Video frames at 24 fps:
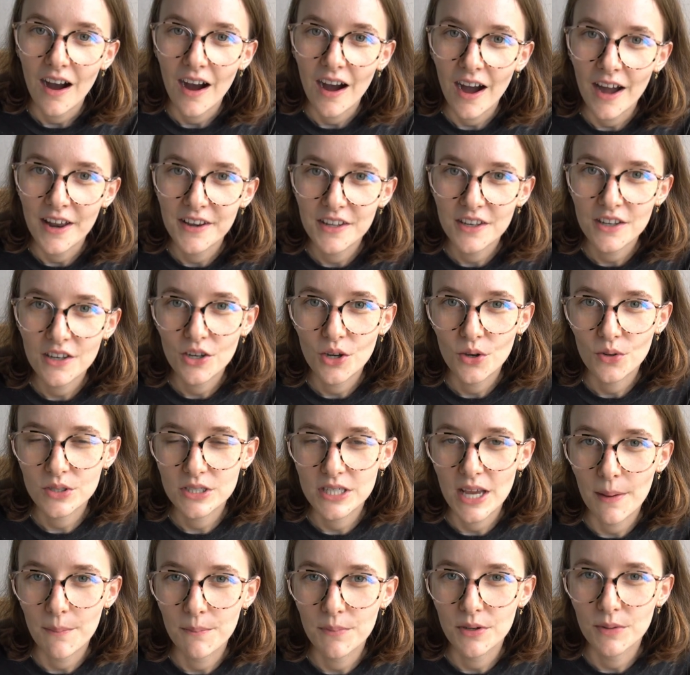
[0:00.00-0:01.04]
I didn't know
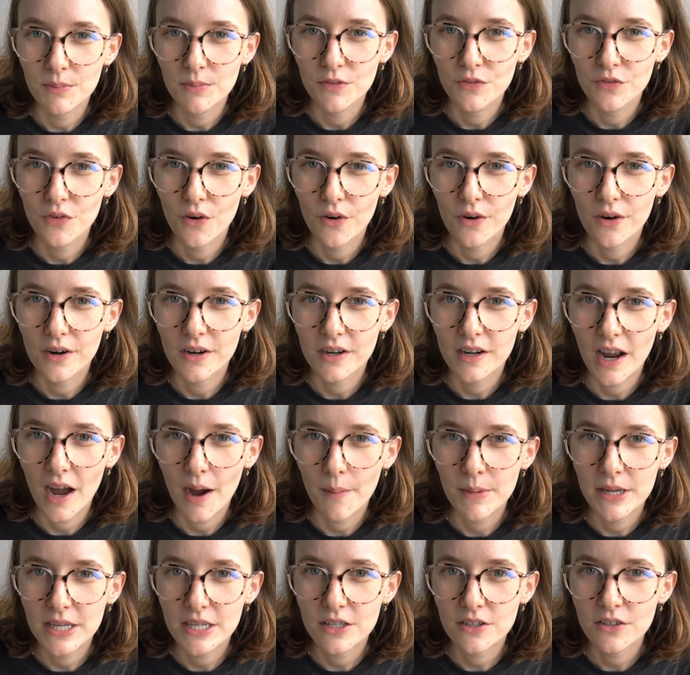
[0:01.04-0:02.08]
tempeh before
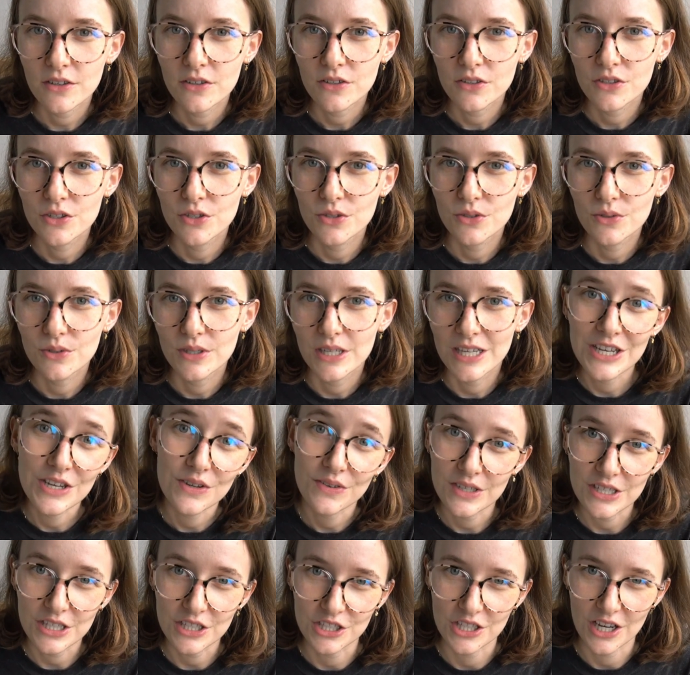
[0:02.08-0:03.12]
coming to
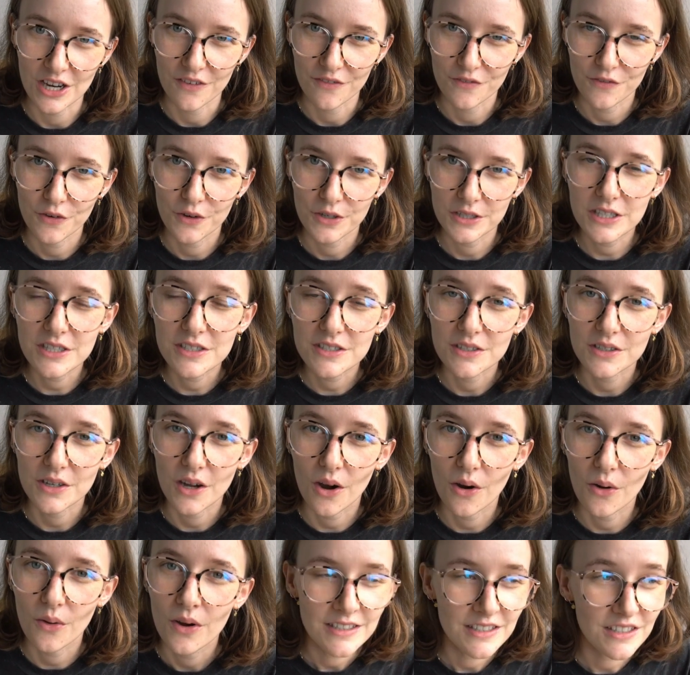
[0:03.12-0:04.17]
Indonesia four years
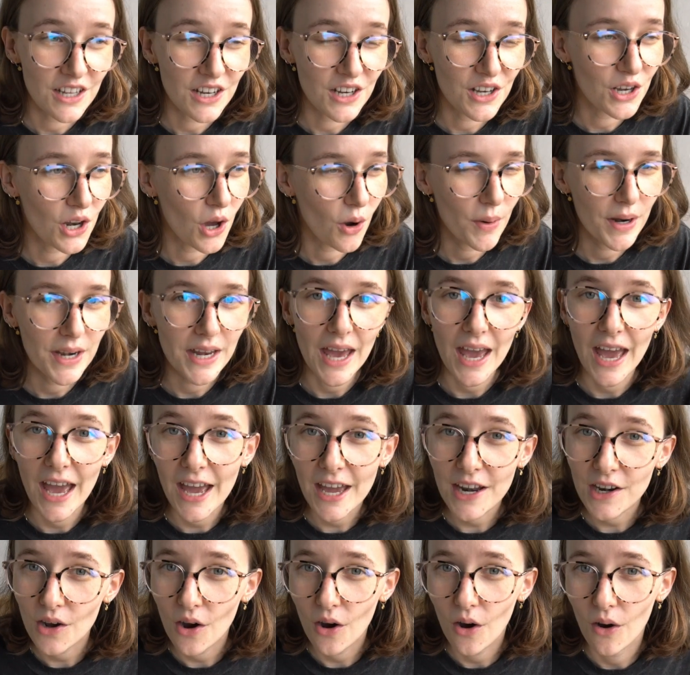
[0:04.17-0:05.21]
ago. Didn't know it
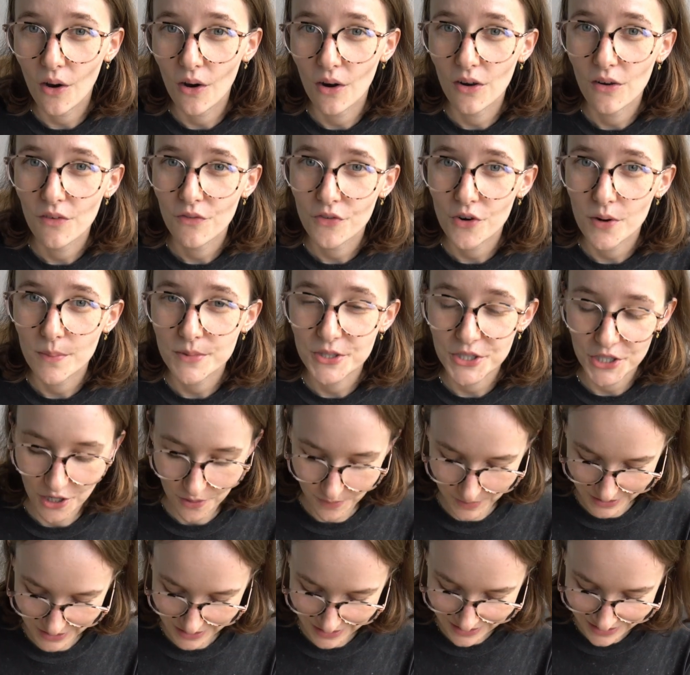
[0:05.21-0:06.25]
at all from
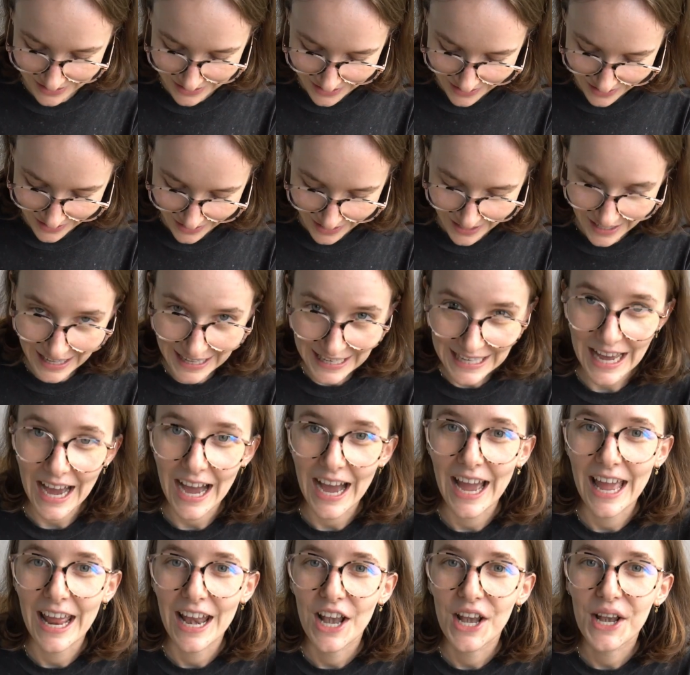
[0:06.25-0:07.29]
Germany and
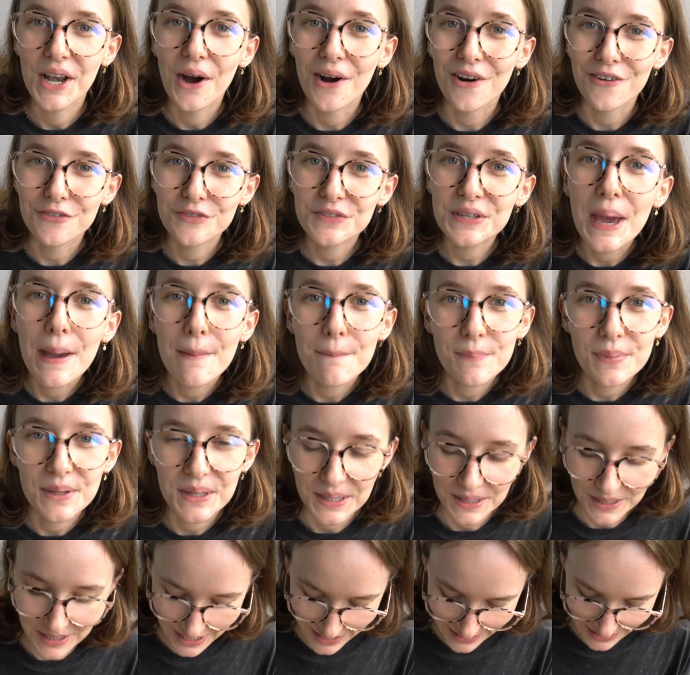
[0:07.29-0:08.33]
I love
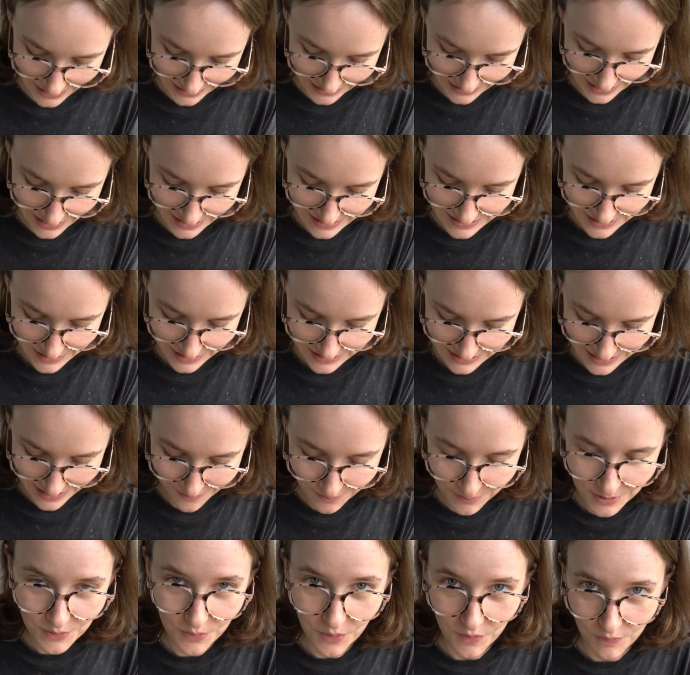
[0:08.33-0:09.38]
tempeh and I guess
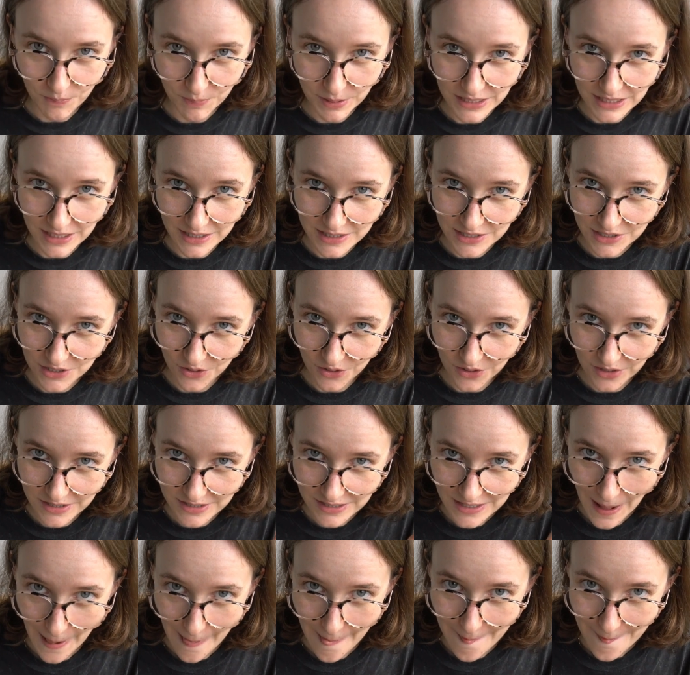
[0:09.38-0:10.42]
tempeh with peanut
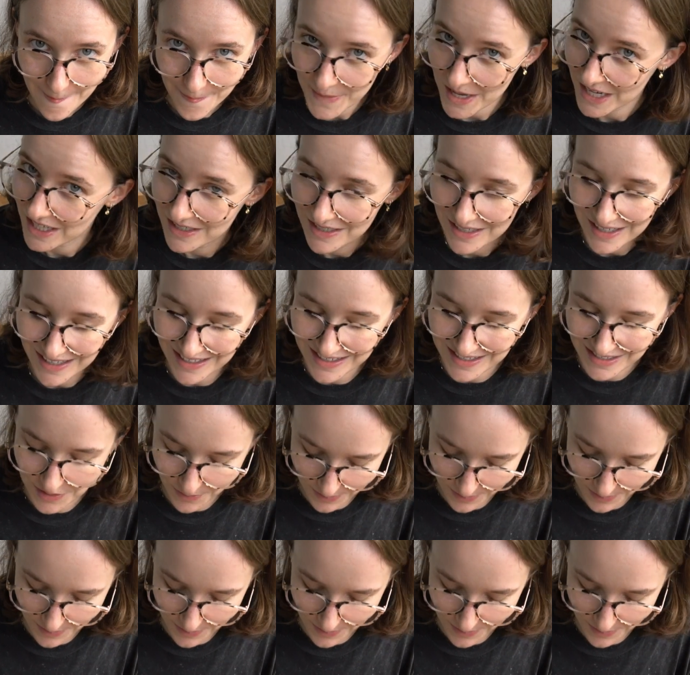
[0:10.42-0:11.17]
sauce, it's